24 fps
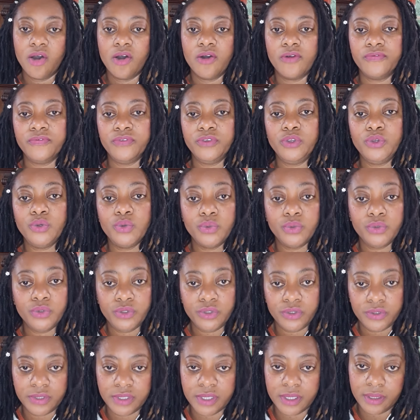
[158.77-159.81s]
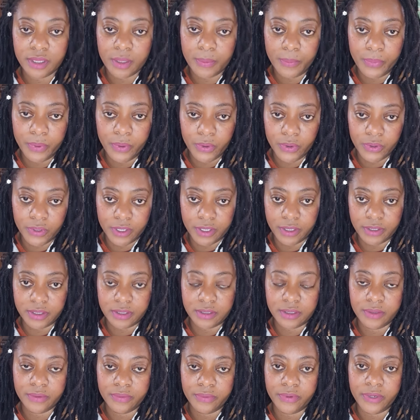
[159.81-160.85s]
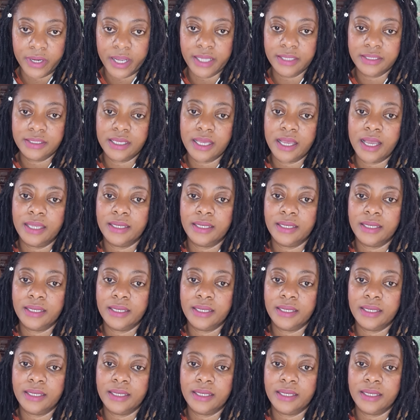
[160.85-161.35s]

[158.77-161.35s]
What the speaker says: of you using the product, right?